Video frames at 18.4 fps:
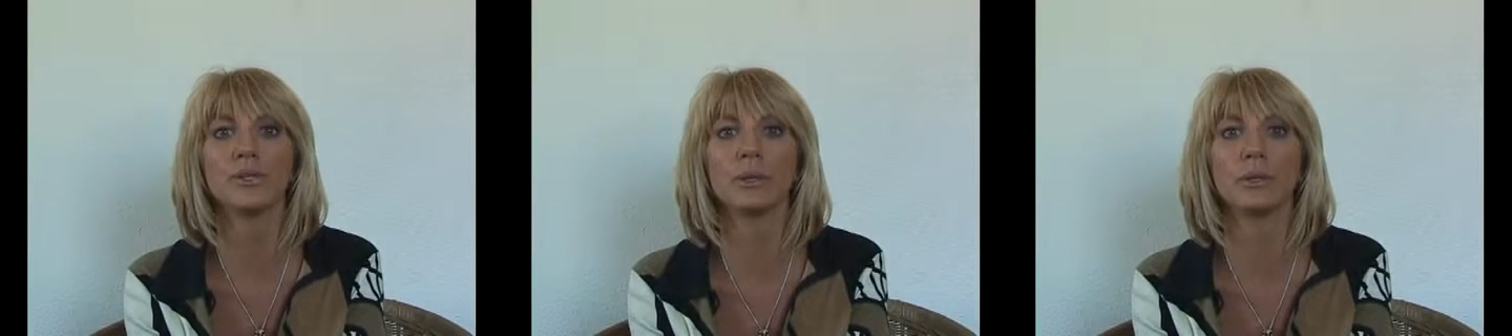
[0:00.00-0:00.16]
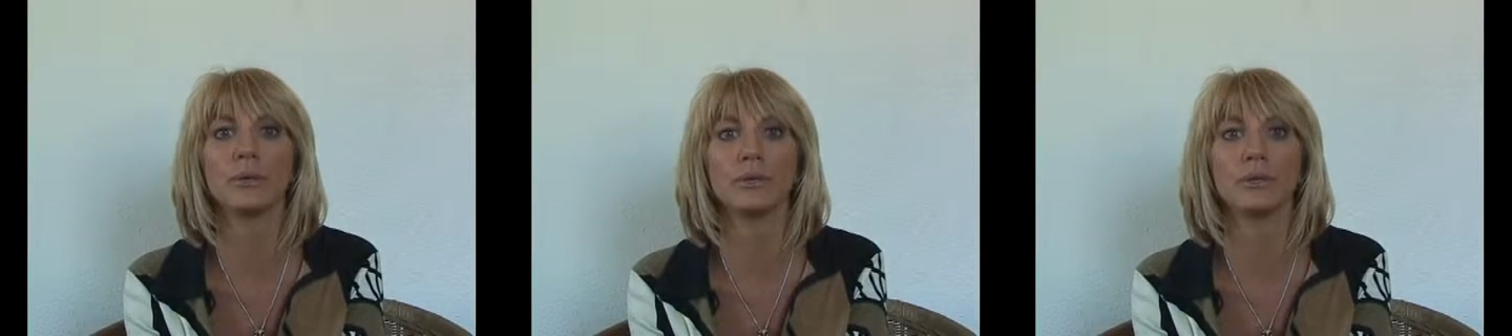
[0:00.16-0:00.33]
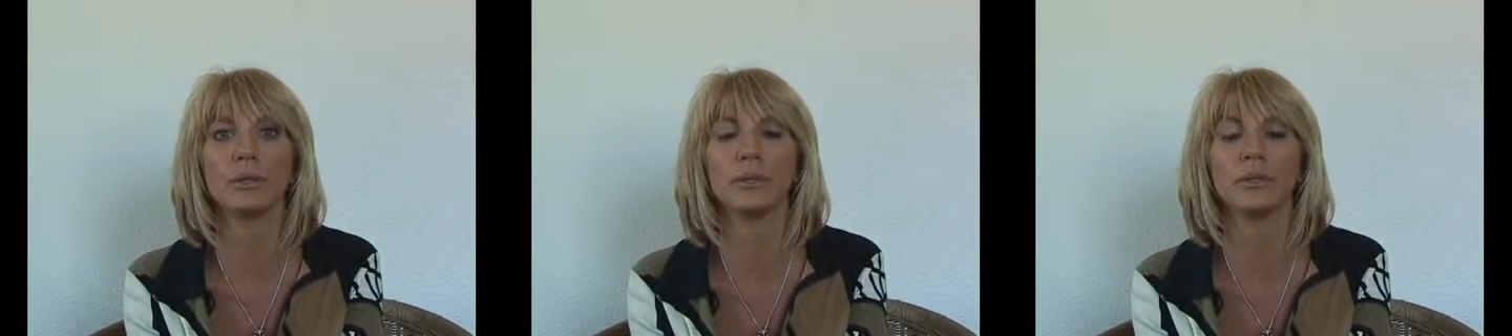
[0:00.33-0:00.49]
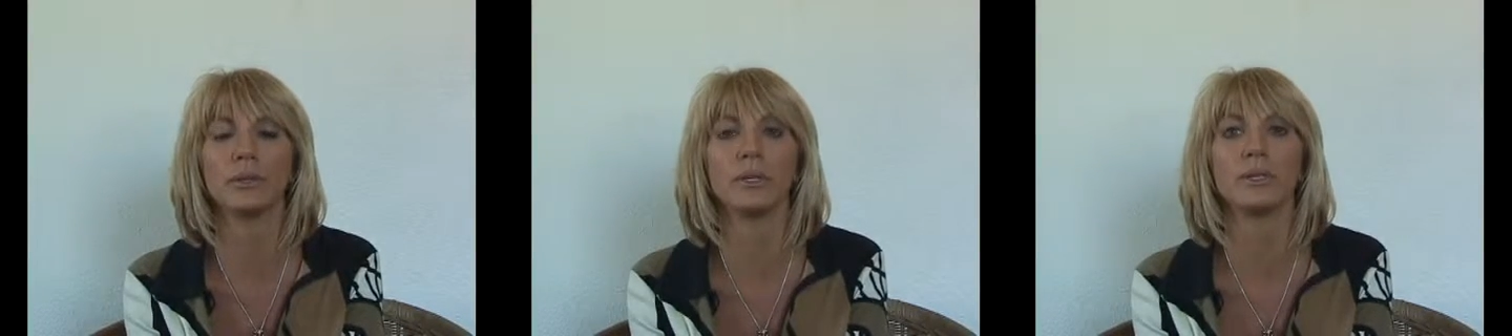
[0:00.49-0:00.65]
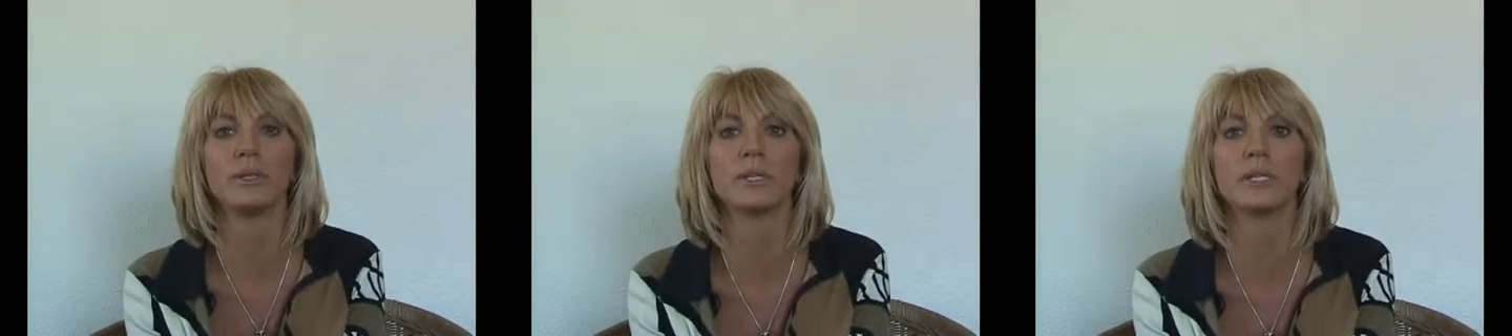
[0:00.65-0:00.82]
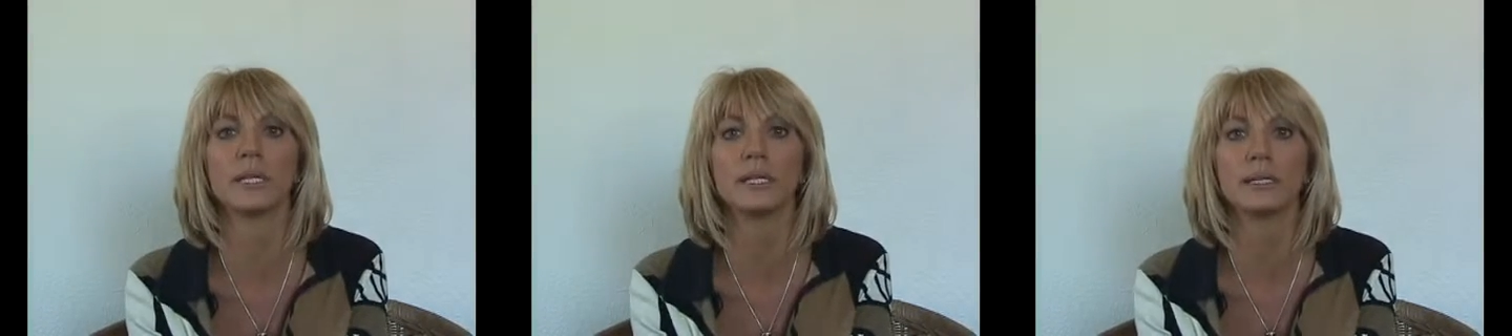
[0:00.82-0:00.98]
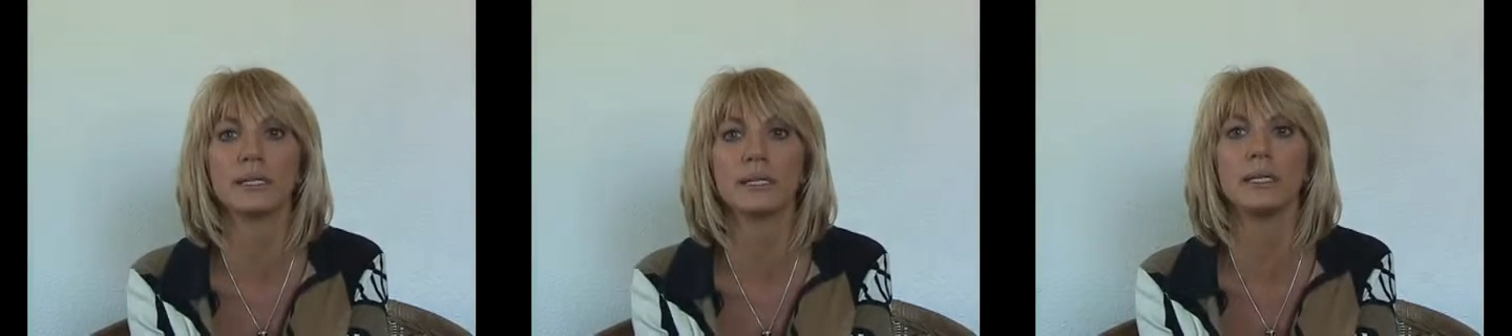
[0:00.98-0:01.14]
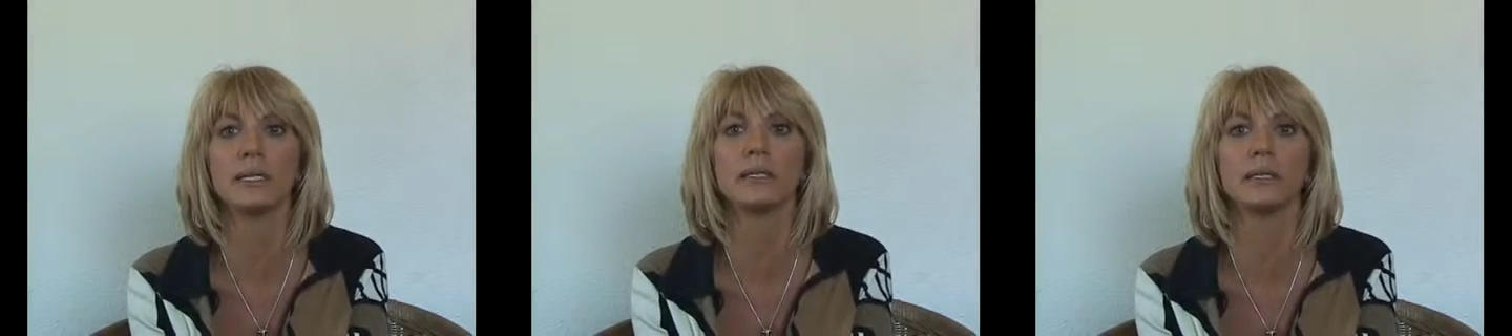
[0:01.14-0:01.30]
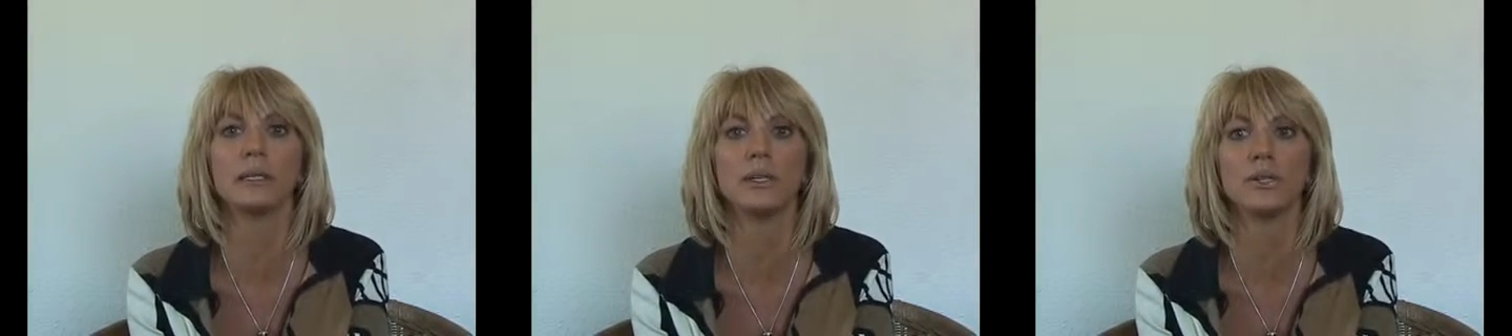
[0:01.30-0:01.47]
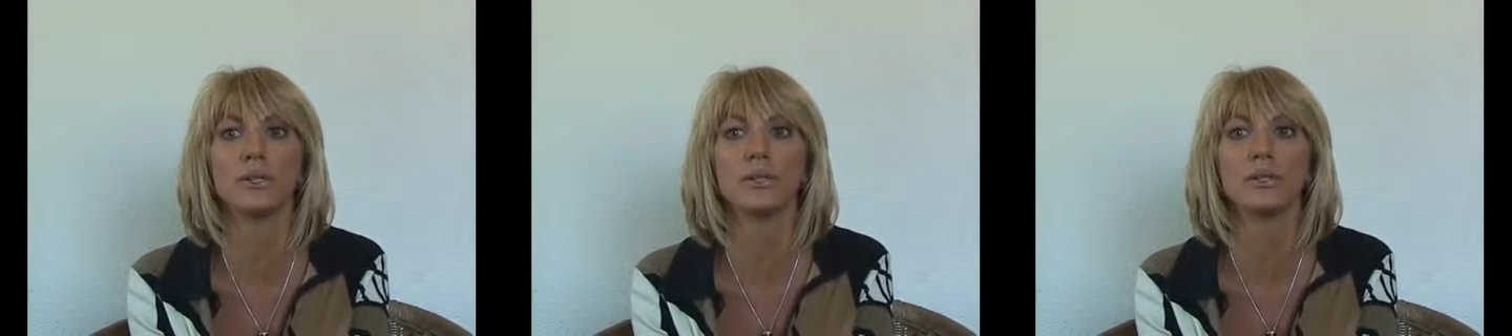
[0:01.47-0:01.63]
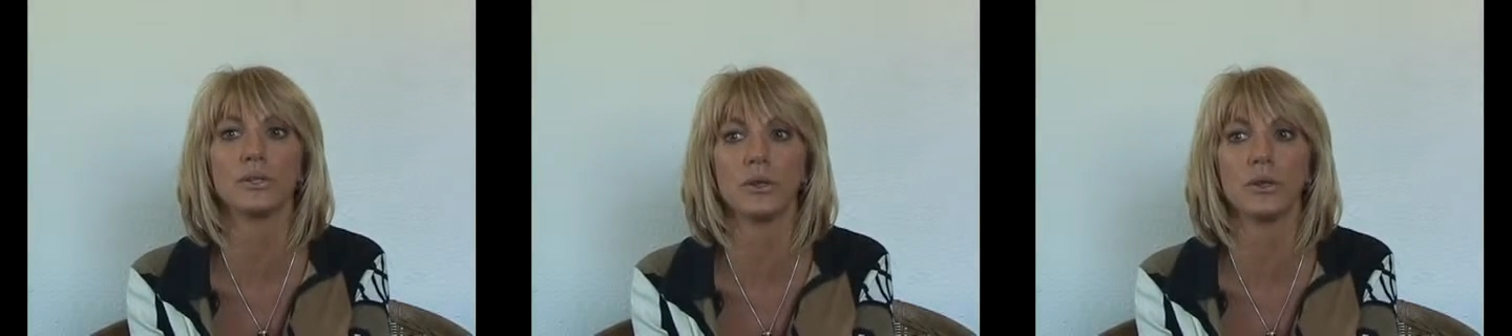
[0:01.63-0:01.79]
showed that these 16 lesions,